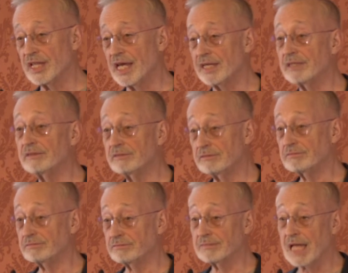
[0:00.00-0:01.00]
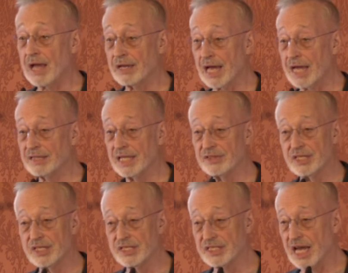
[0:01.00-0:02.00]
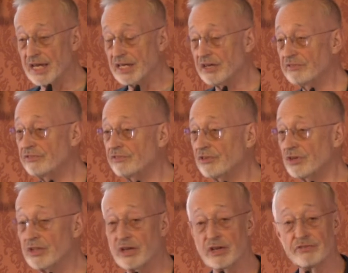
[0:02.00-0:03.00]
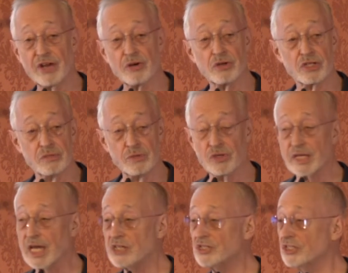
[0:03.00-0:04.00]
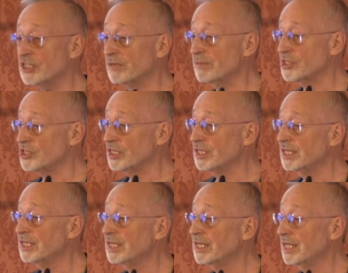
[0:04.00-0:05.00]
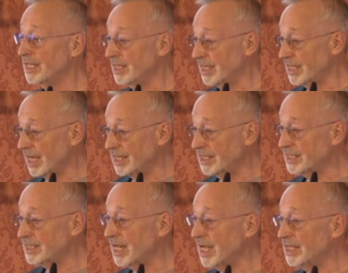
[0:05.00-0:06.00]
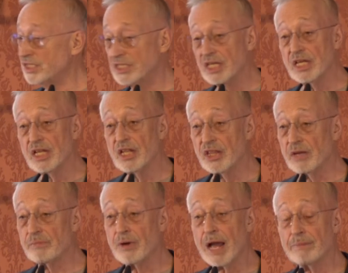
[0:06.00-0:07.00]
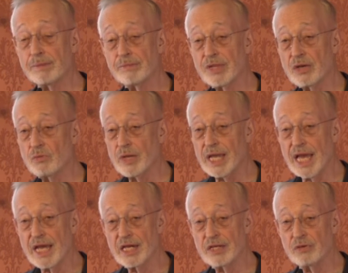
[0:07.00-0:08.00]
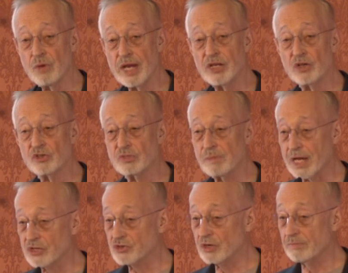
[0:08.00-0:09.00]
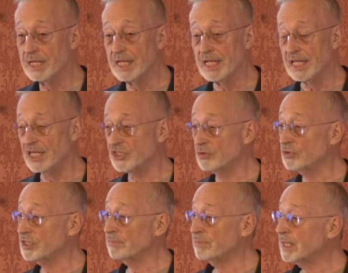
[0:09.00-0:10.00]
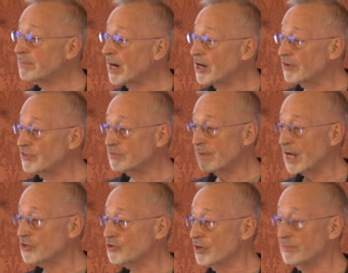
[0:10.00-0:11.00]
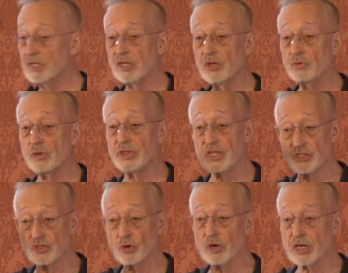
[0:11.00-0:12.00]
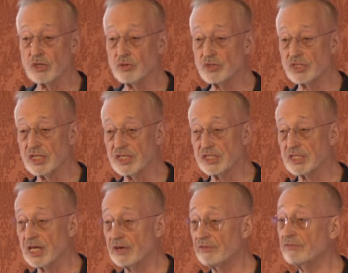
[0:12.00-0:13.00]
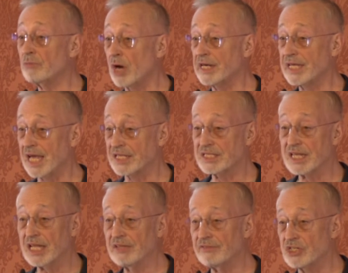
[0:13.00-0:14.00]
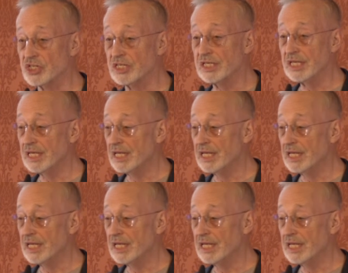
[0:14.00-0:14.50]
that I led the design of for the Federal Communications Commission in the United States. The problem that we had in radio spectrum is there was a big part of spectrum with historic uses, broadcast television,